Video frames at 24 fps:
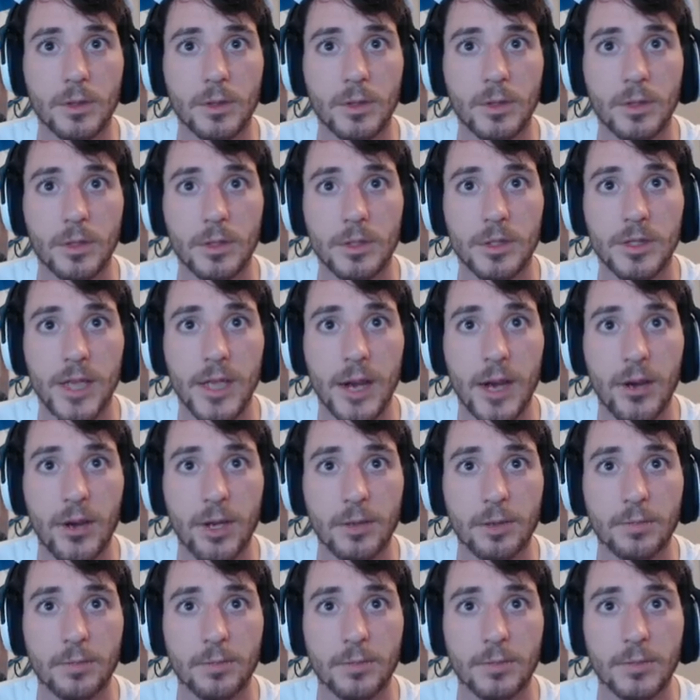Scary.
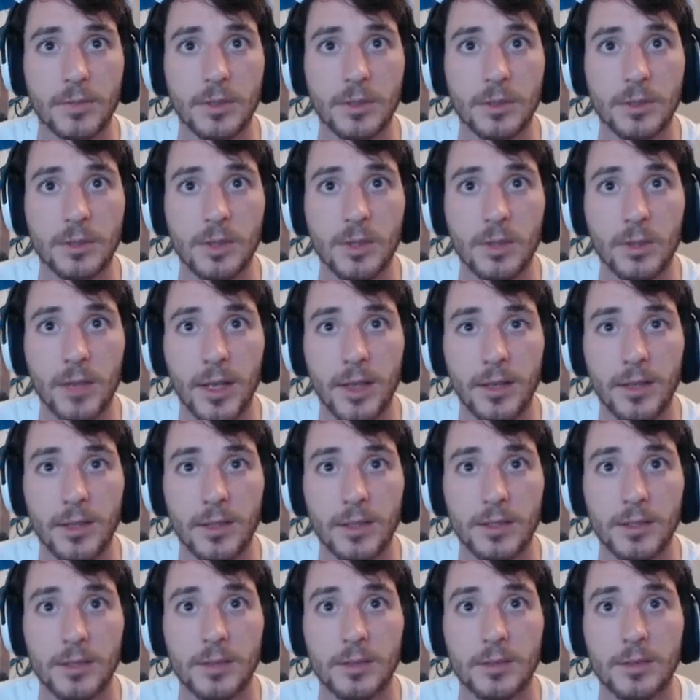Don't like
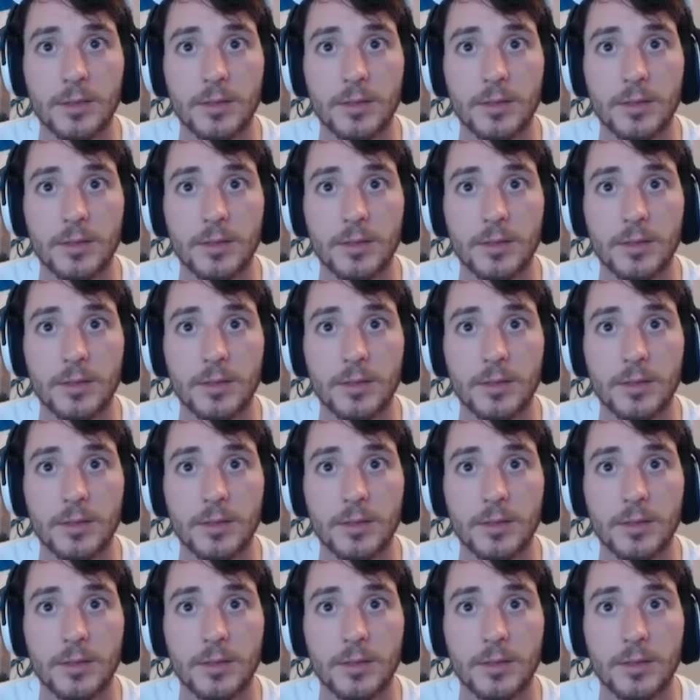this.